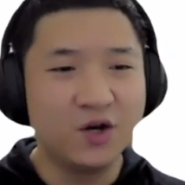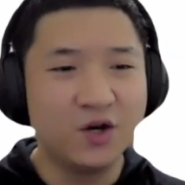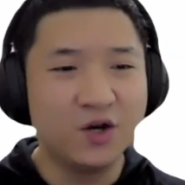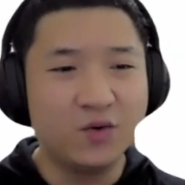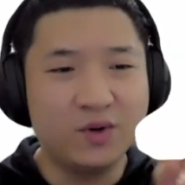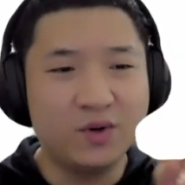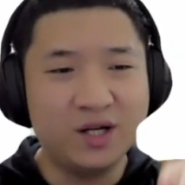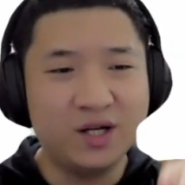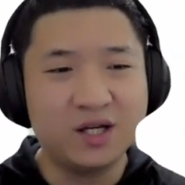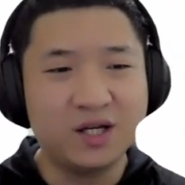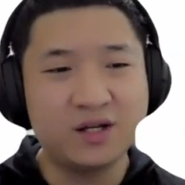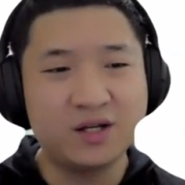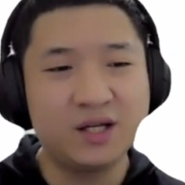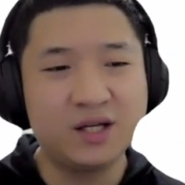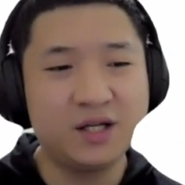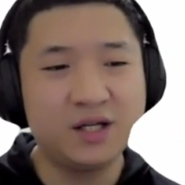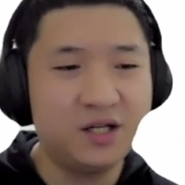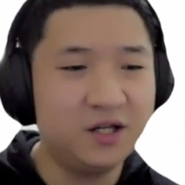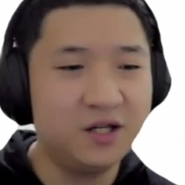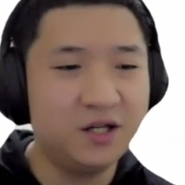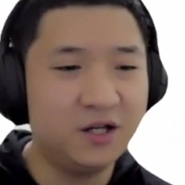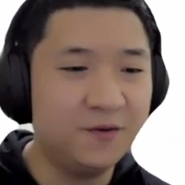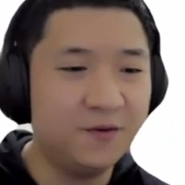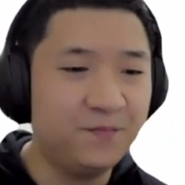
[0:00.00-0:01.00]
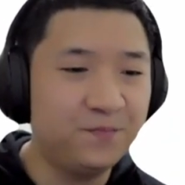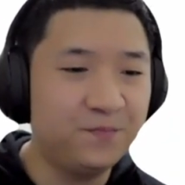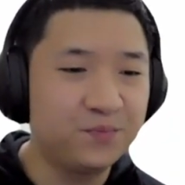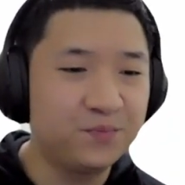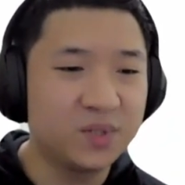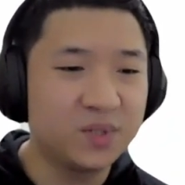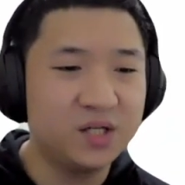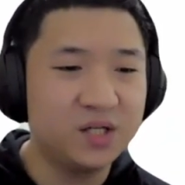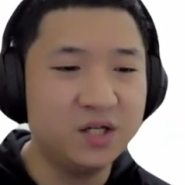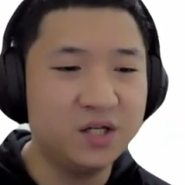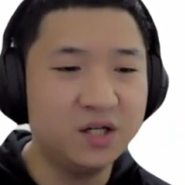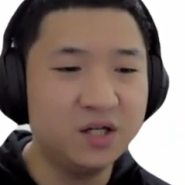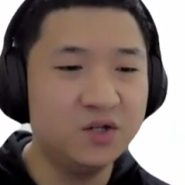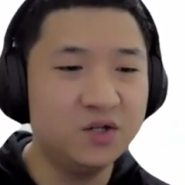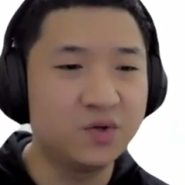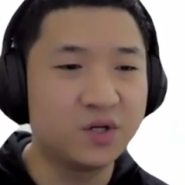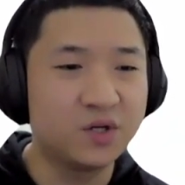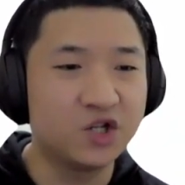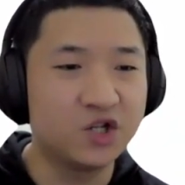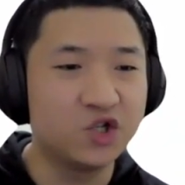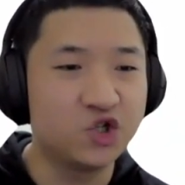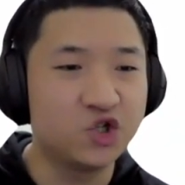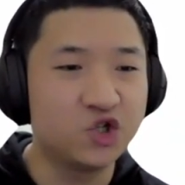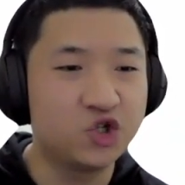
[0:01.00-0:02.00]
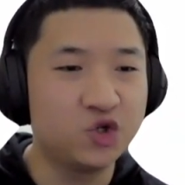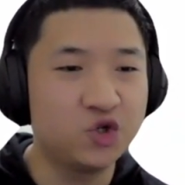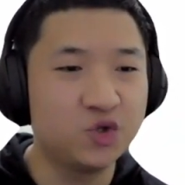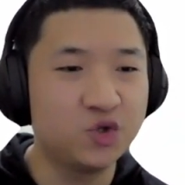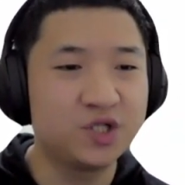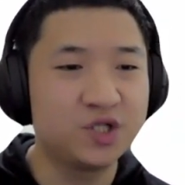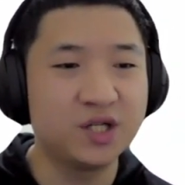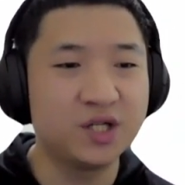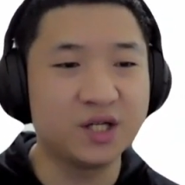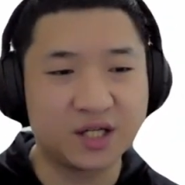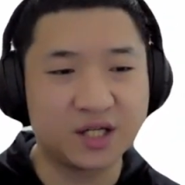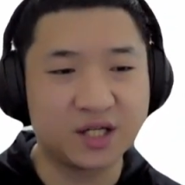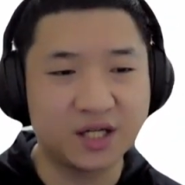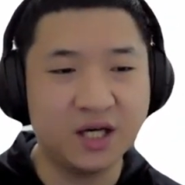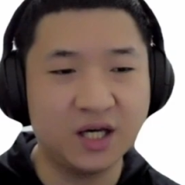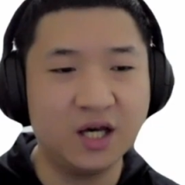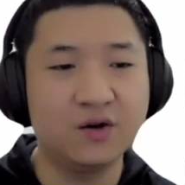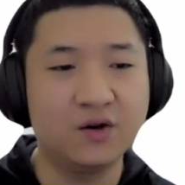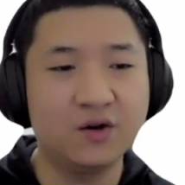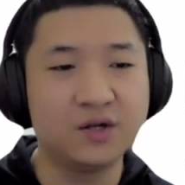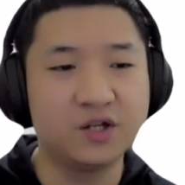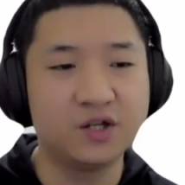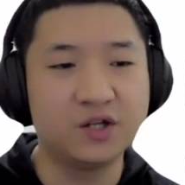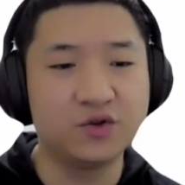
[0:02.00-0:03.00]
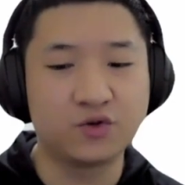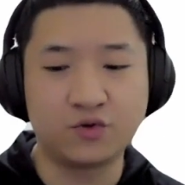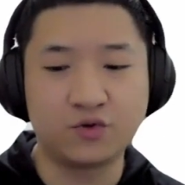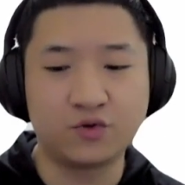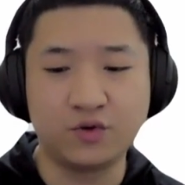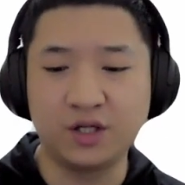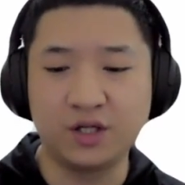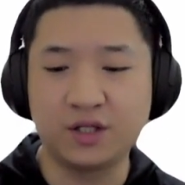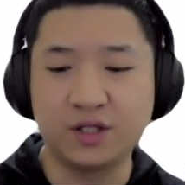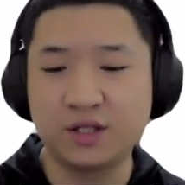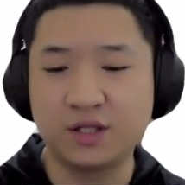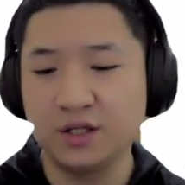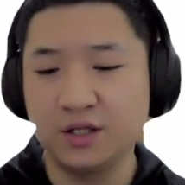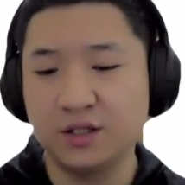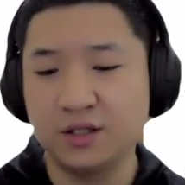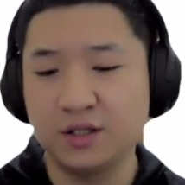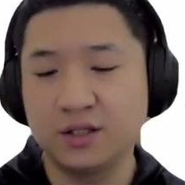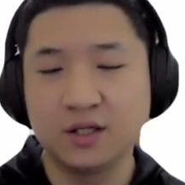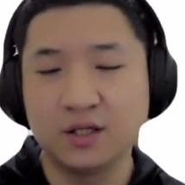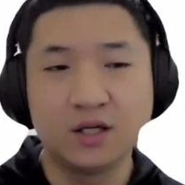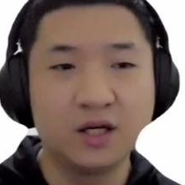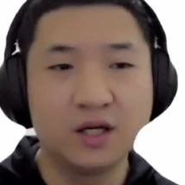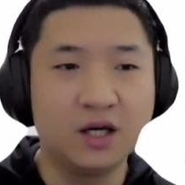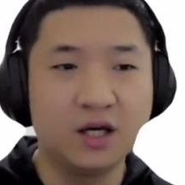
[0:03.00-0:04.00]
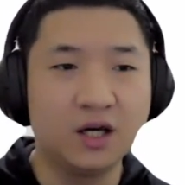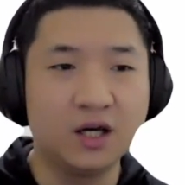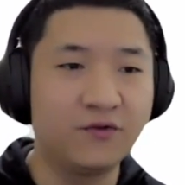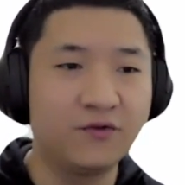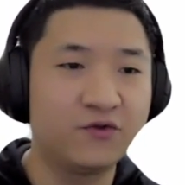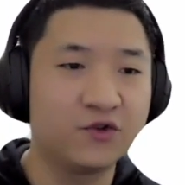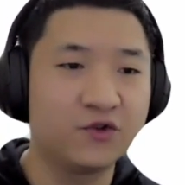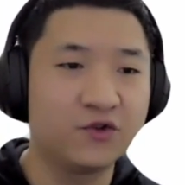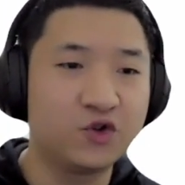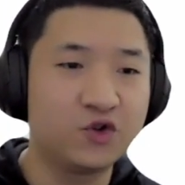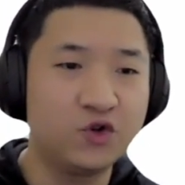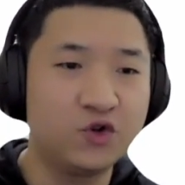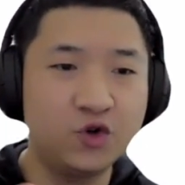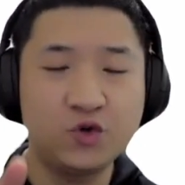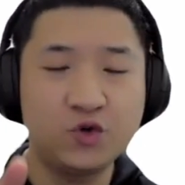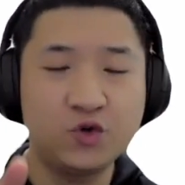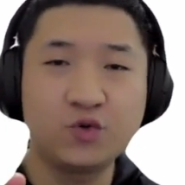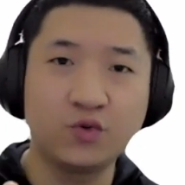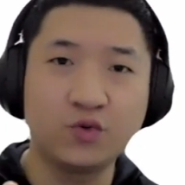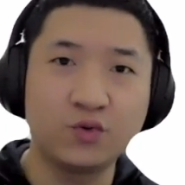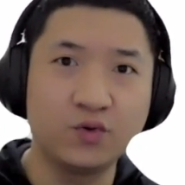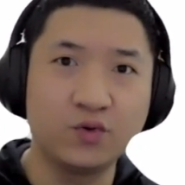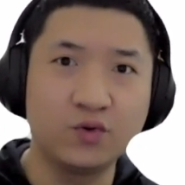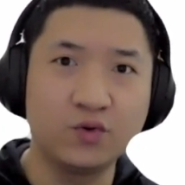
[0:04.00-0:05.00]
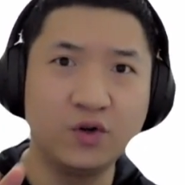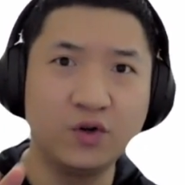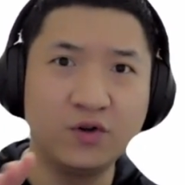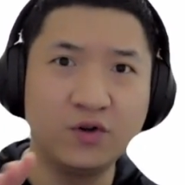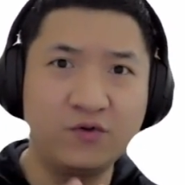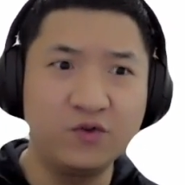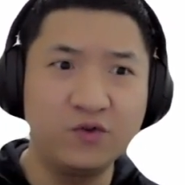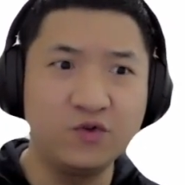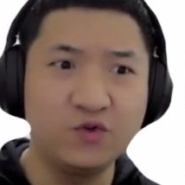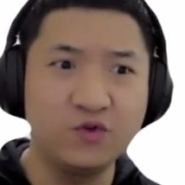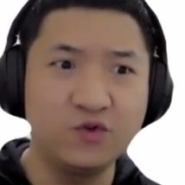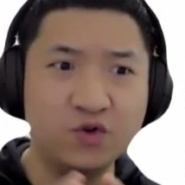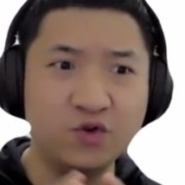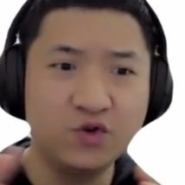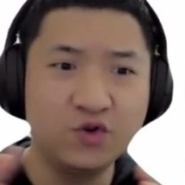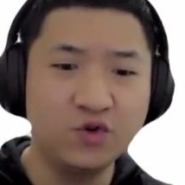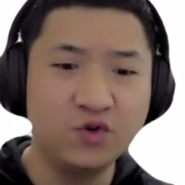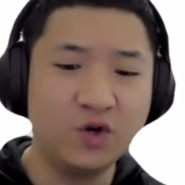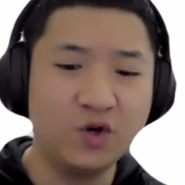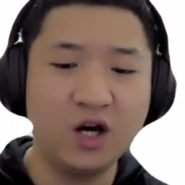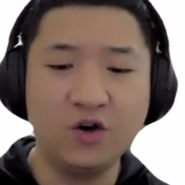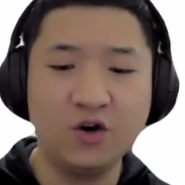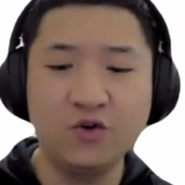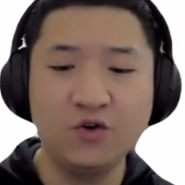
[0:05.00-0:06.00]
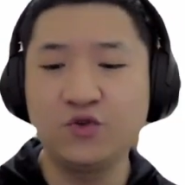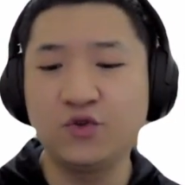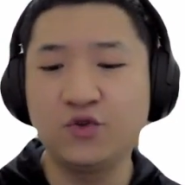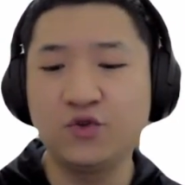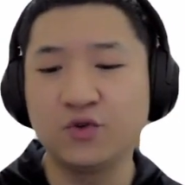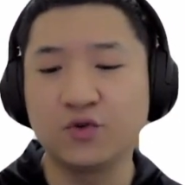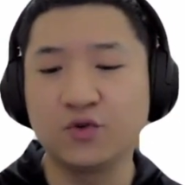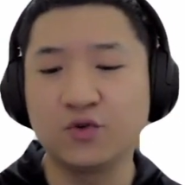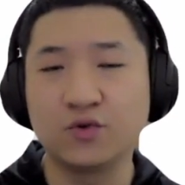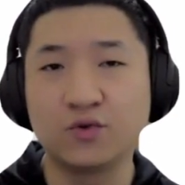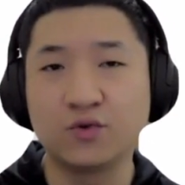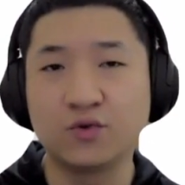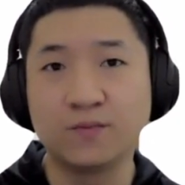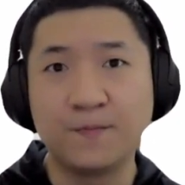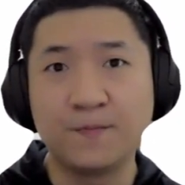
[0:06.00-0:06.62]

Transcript: When you click here you can choose the account that you created, and for tools, if you do know how to